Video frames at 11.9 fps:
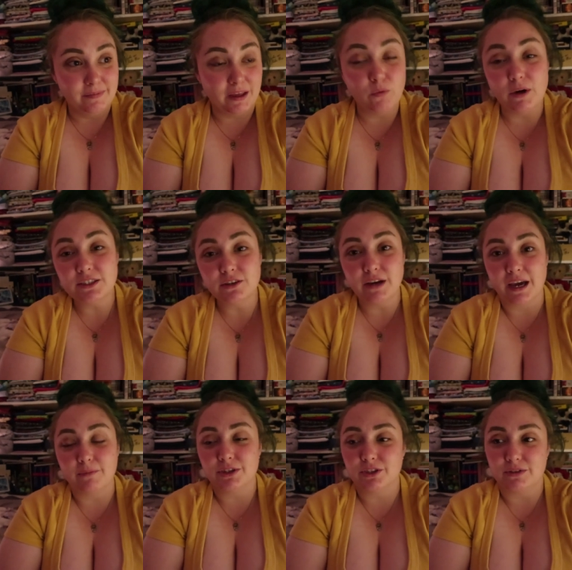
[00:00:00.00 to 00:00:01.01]
it wasn't
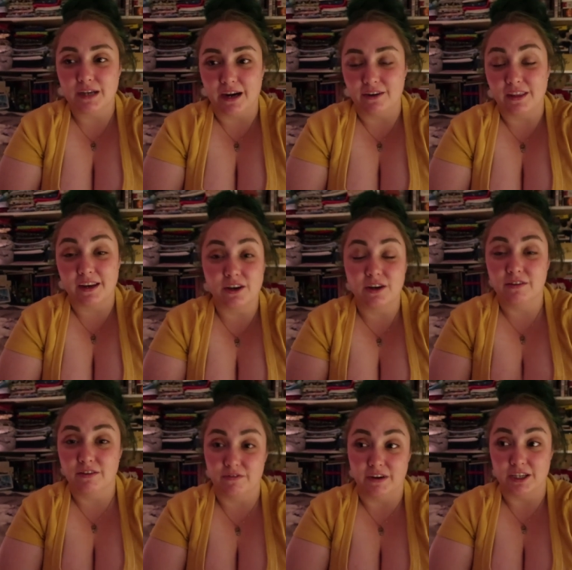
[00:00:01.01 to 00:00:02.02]
okay to be so tired that i couldn't
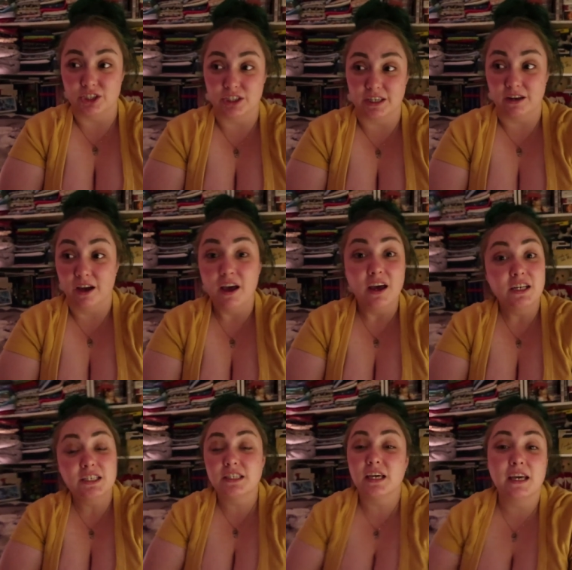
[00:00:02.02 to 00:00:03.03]
even function
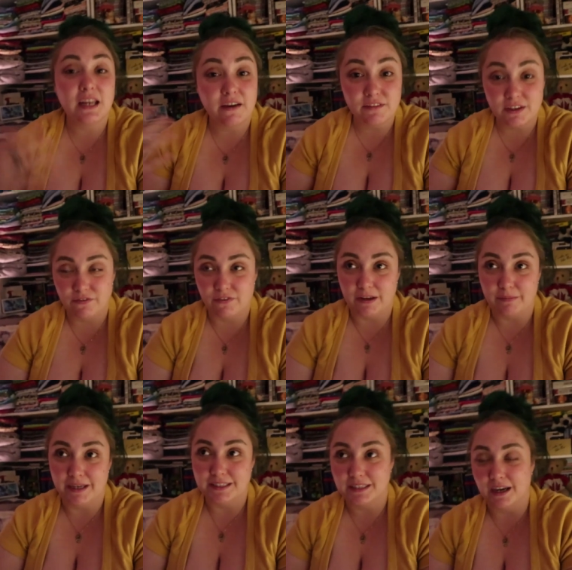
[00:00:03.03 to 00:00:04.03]
to, enough to feed
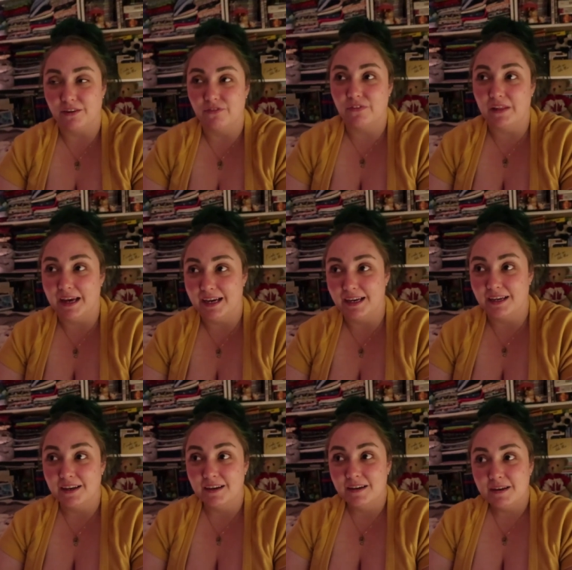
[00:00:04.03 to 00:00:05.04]
myself like